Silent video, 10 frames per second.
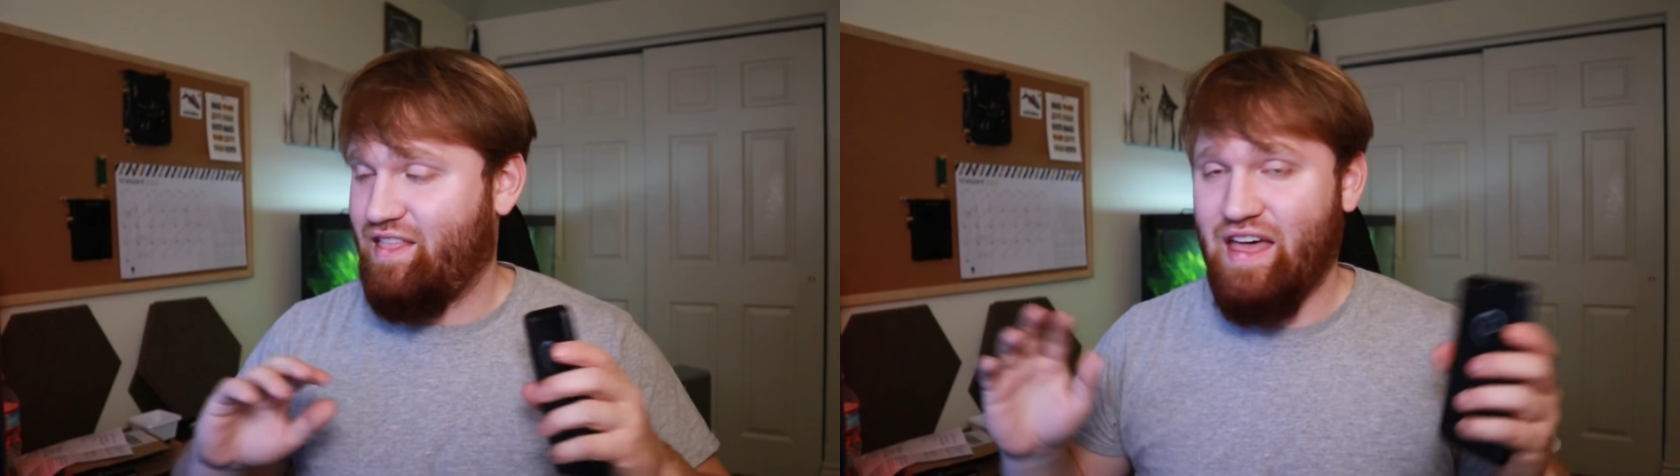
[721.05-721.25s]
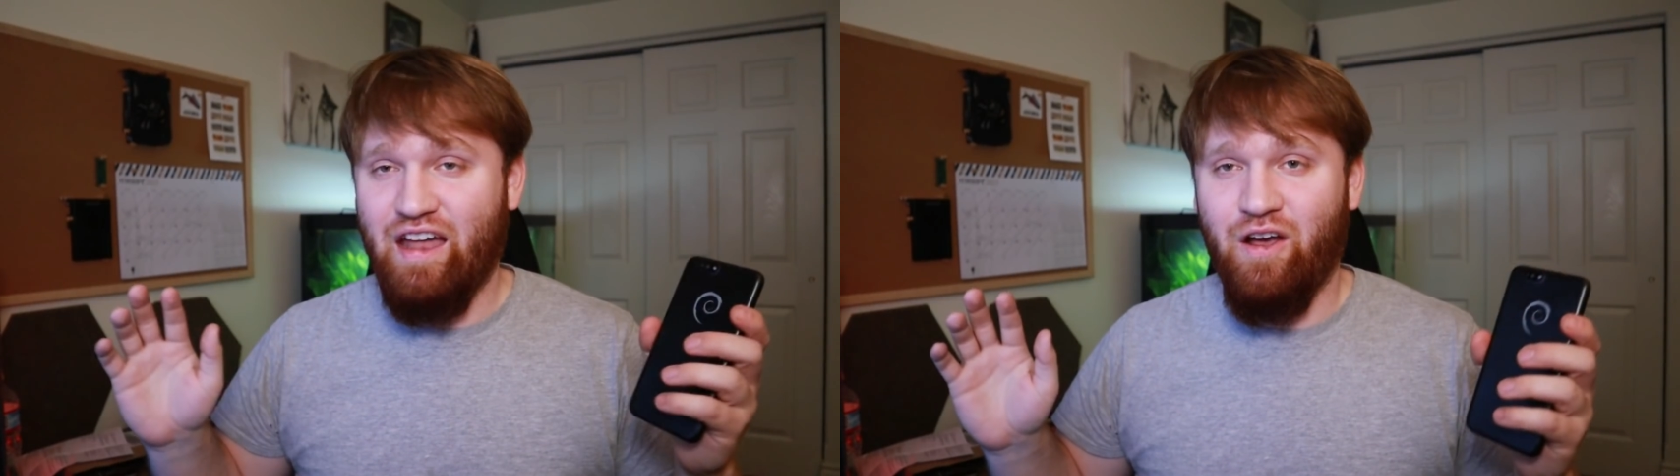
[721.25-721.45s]

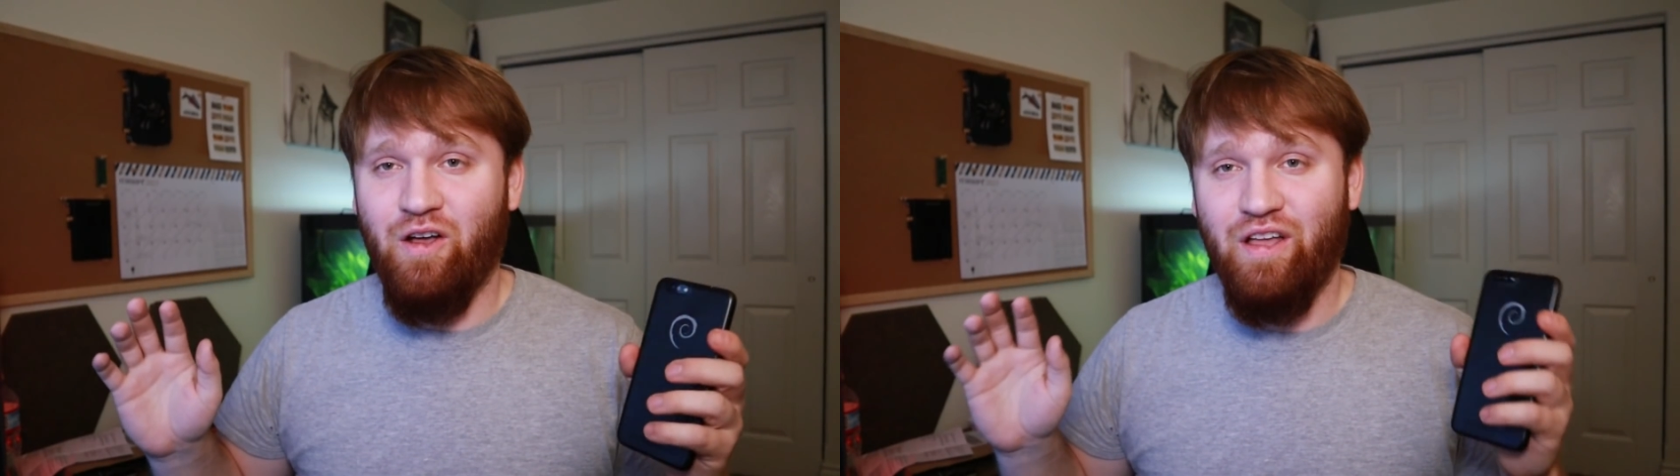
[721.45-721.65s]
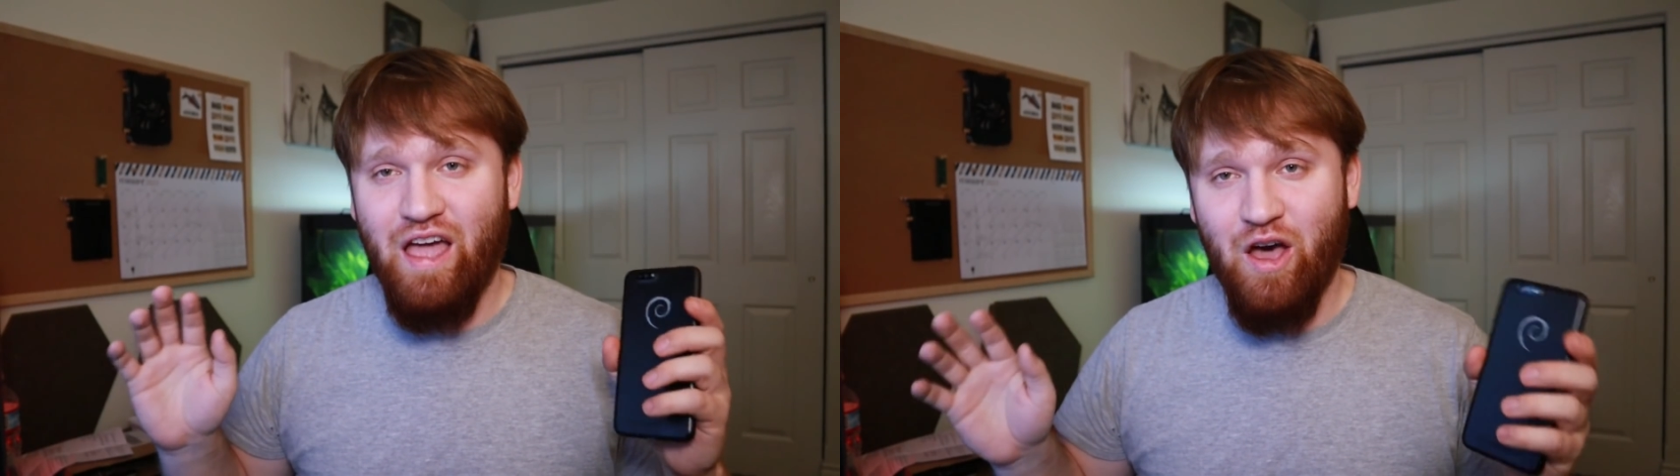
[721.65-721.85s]
That
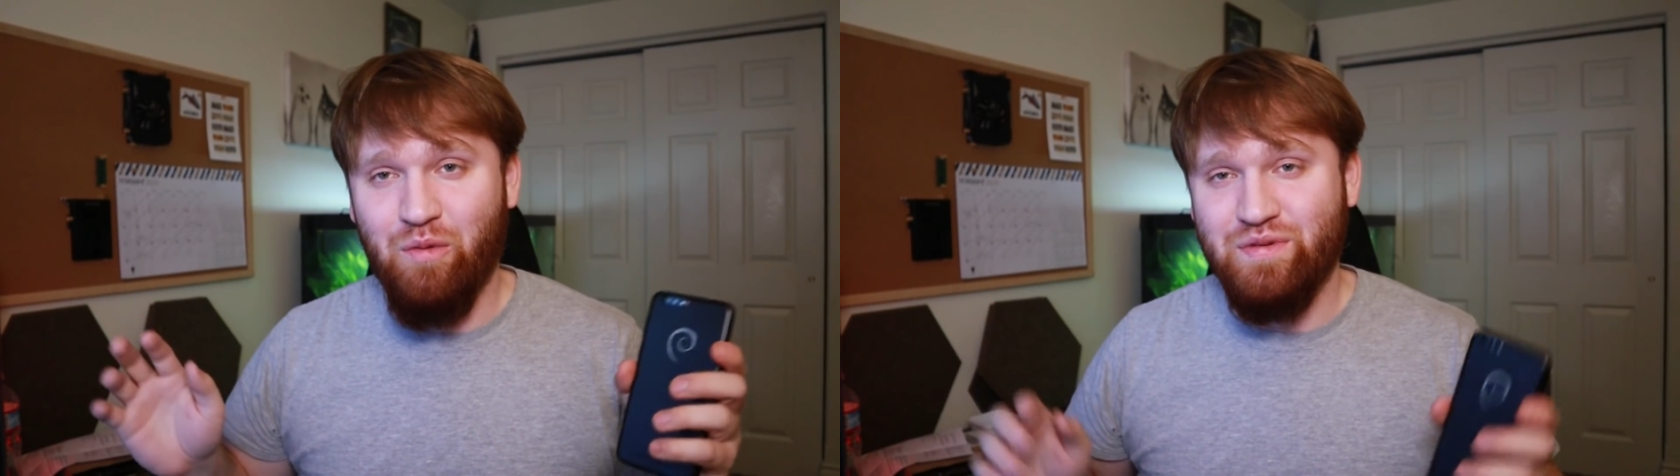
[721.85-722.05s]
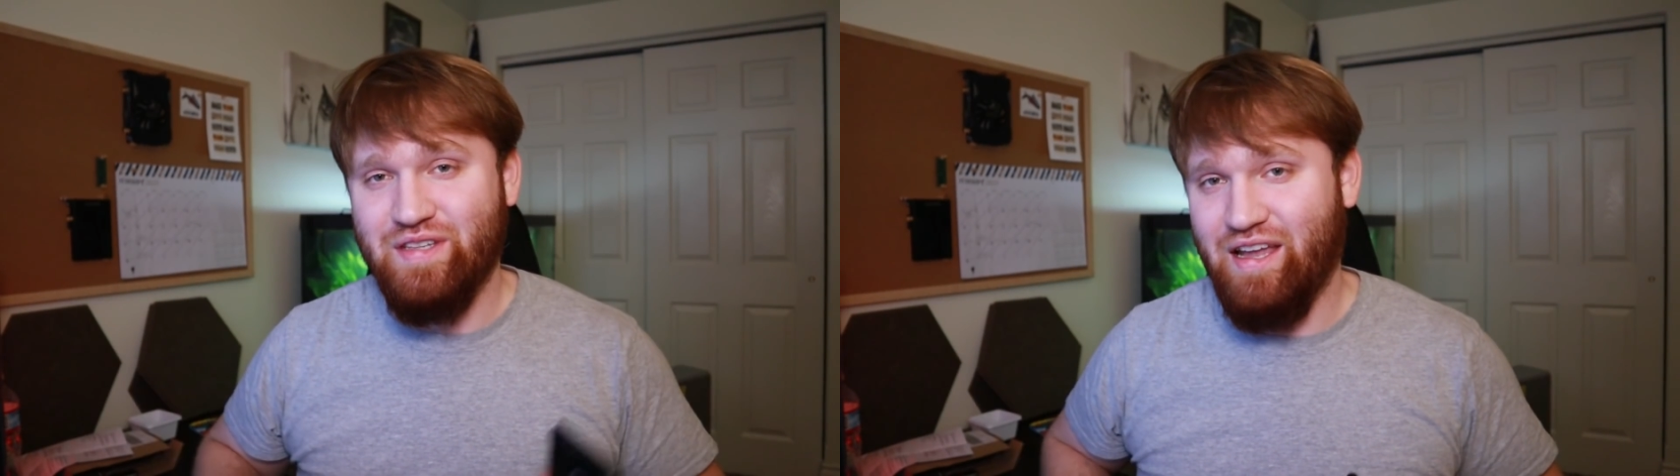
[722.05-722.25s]
all
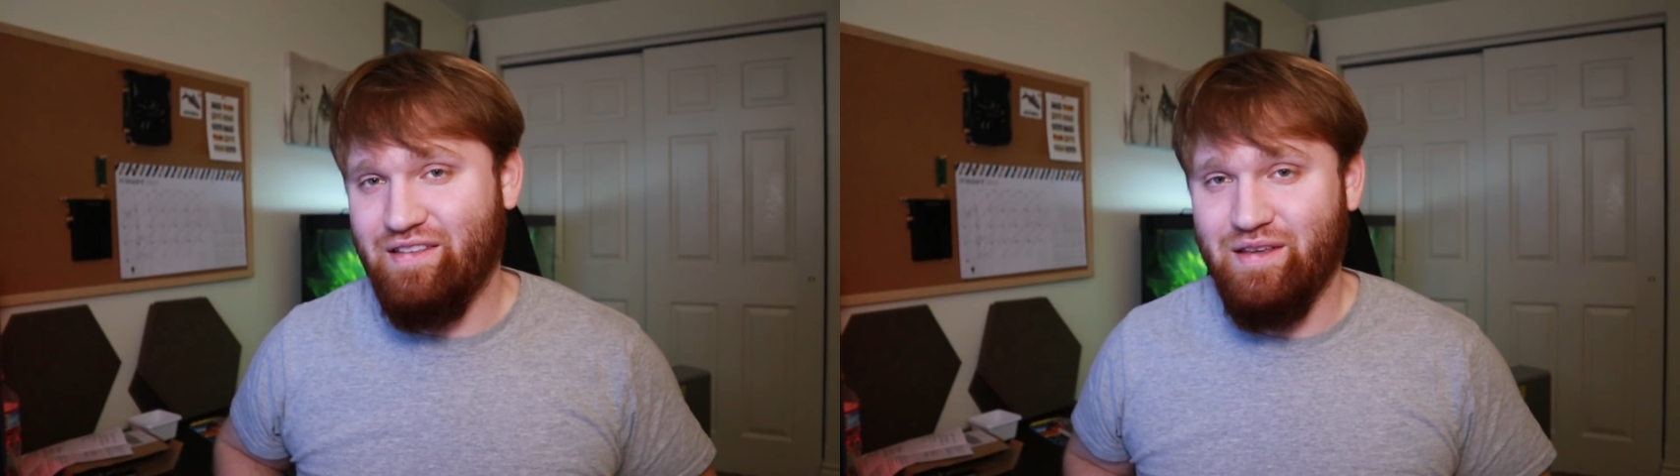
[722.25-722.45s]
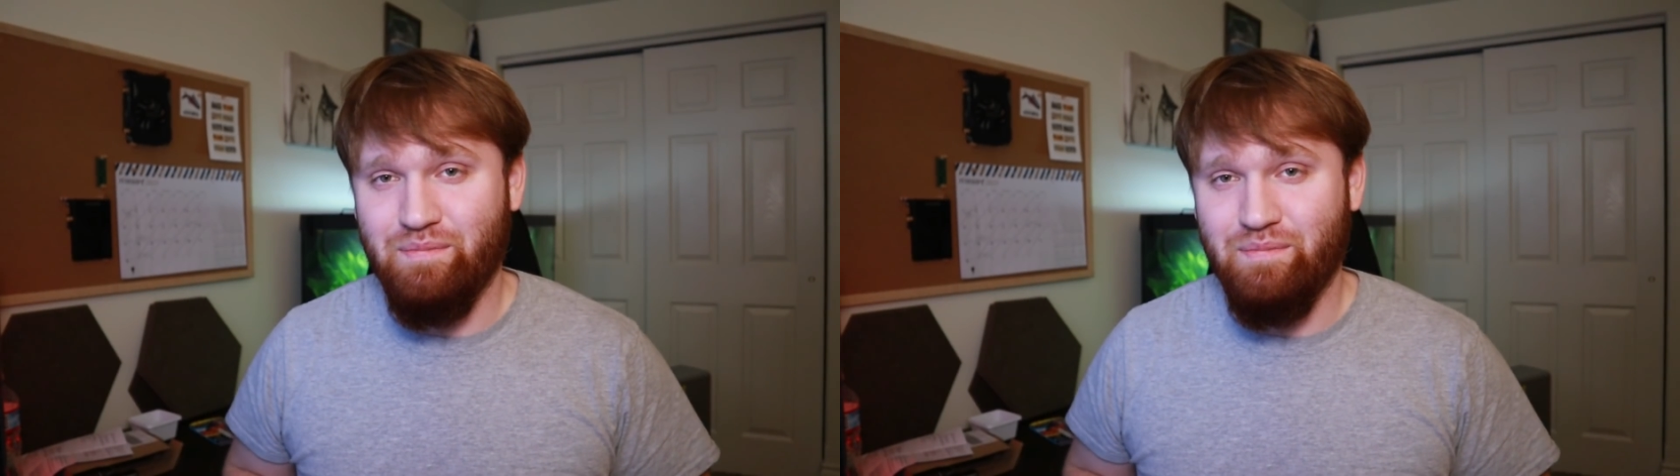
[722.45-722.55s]
helps and